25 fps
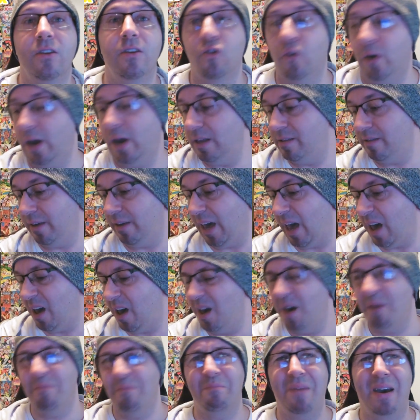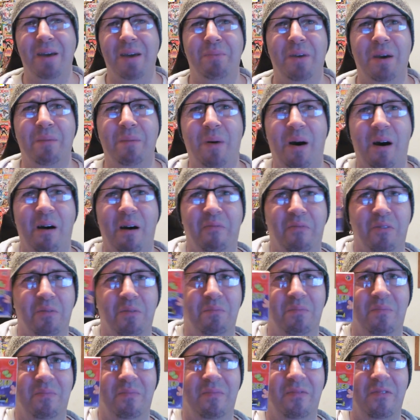enjoy eating it. Maybe apart
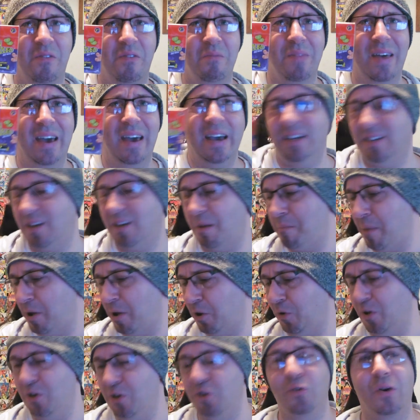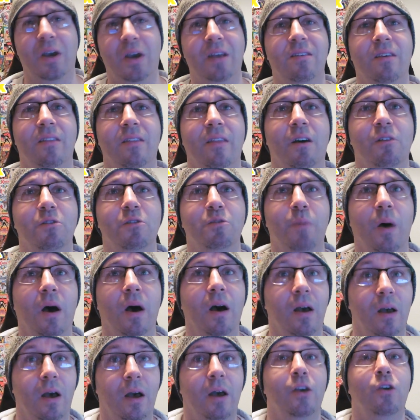from these, I might not enjoy eating those,
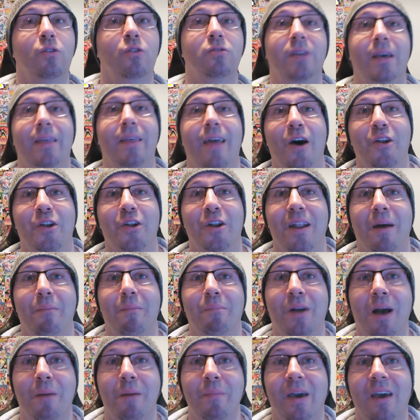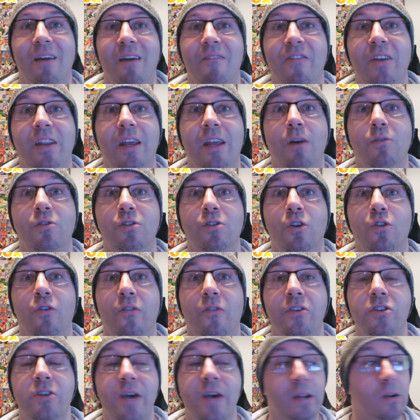but you'll see that on an upcoming video soon
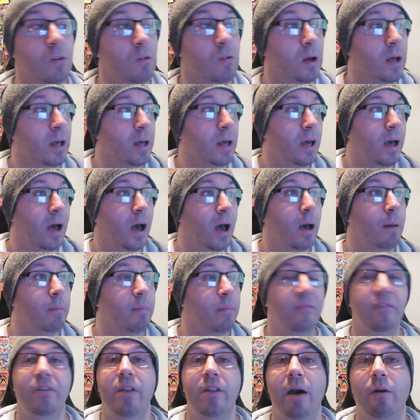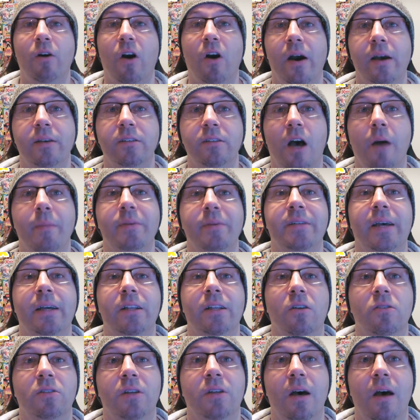on the channel. But for now, guys, I've been
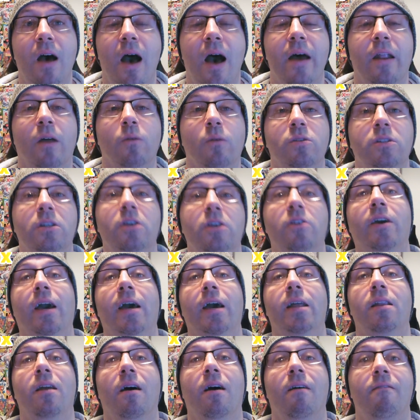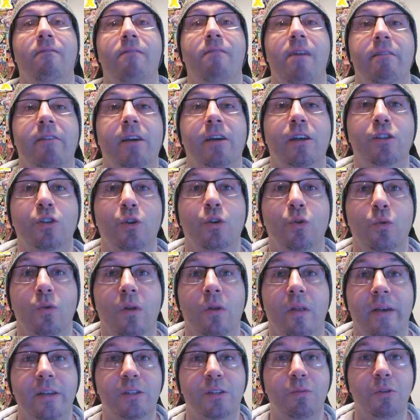Snake Doctor, and I'll see you again very
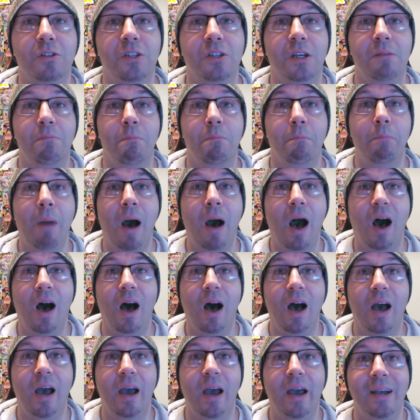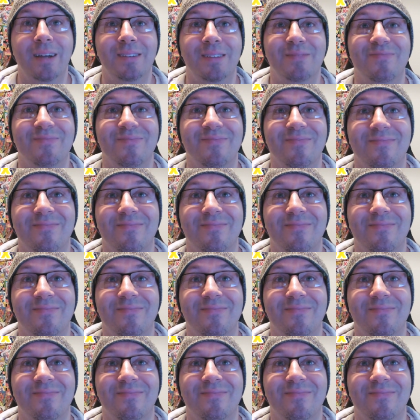soon. Thanks for watching. Bye!